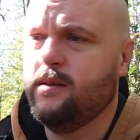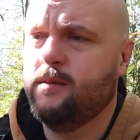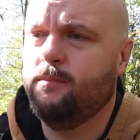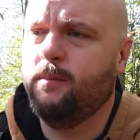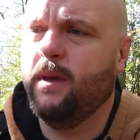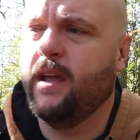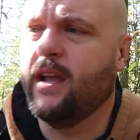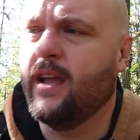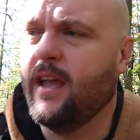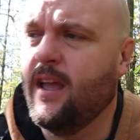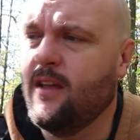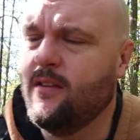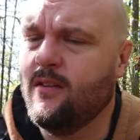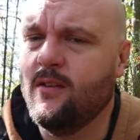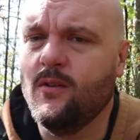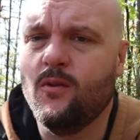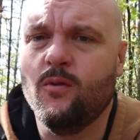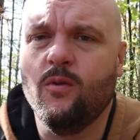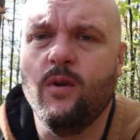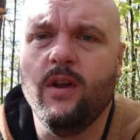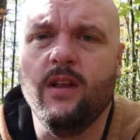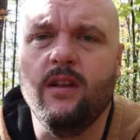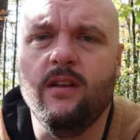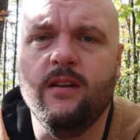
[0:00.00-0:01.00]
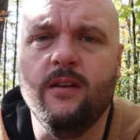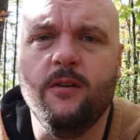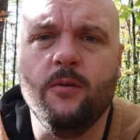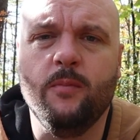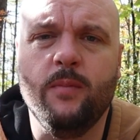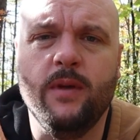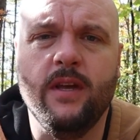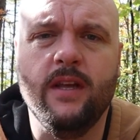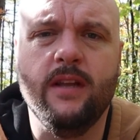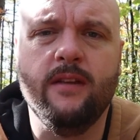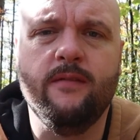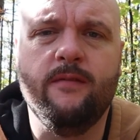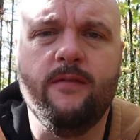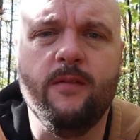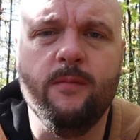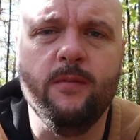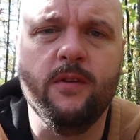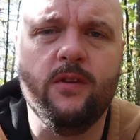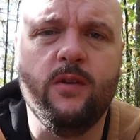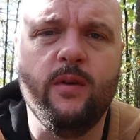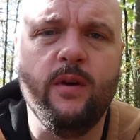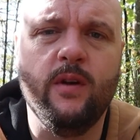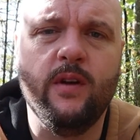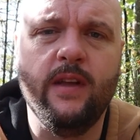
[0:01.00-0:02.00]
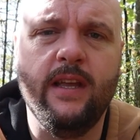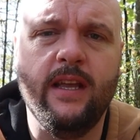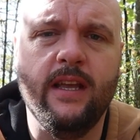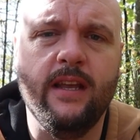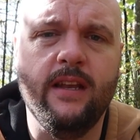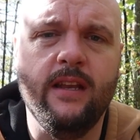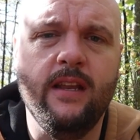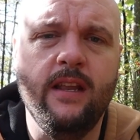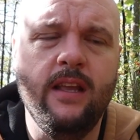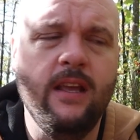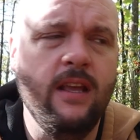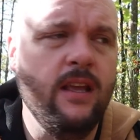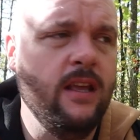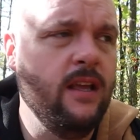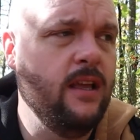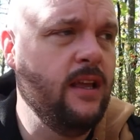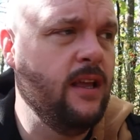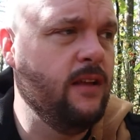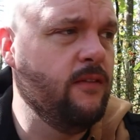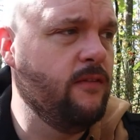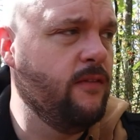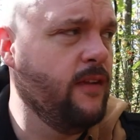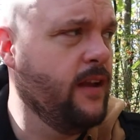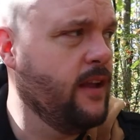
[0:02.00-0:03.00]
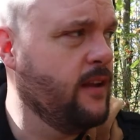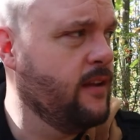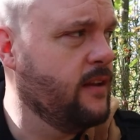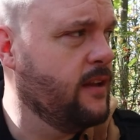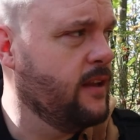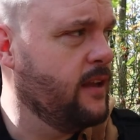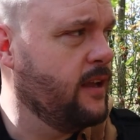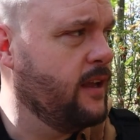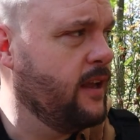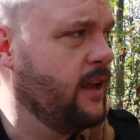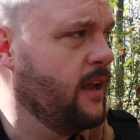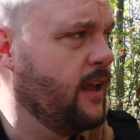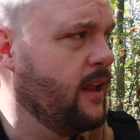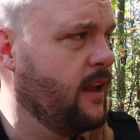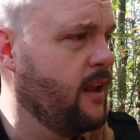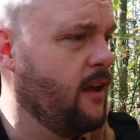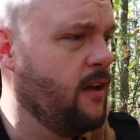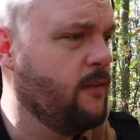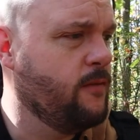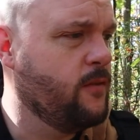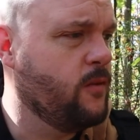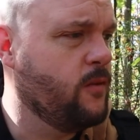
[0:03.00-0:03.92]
back out the trail a little bit from the trailhead and found an off